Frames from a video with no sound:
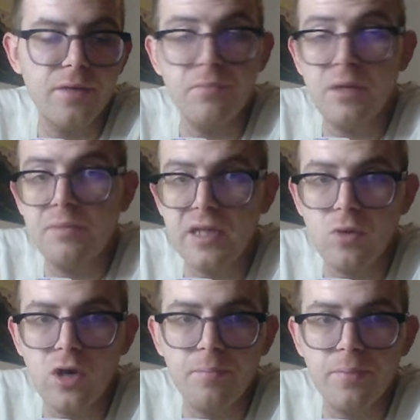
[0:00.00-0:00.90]
maybe
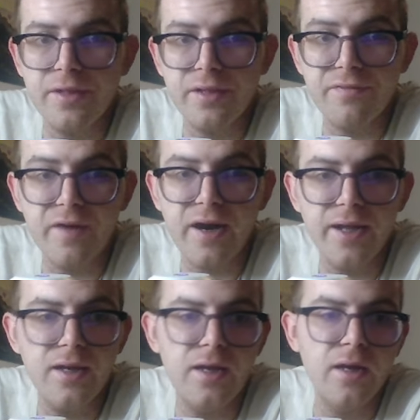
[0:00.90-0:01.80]
double up in the
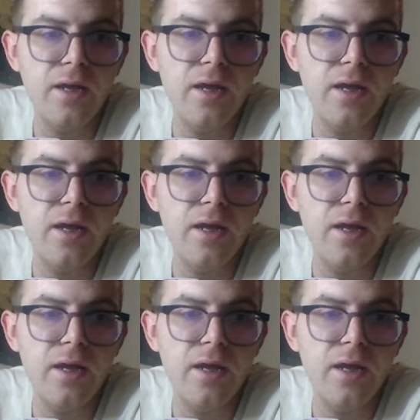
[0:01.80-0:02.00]
file